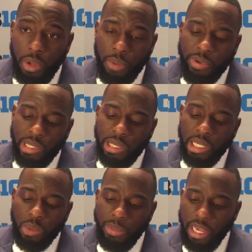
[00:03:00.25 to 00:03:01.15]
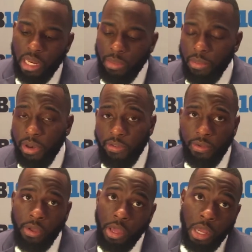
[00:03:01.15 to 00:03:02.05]
a presentation was made to me, but
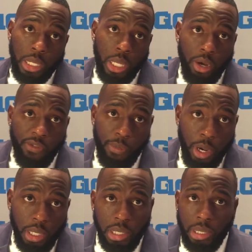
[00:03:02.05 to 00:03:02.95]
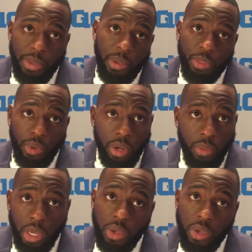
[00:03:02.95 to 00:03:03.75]
the turnover margin is maybe 3-1.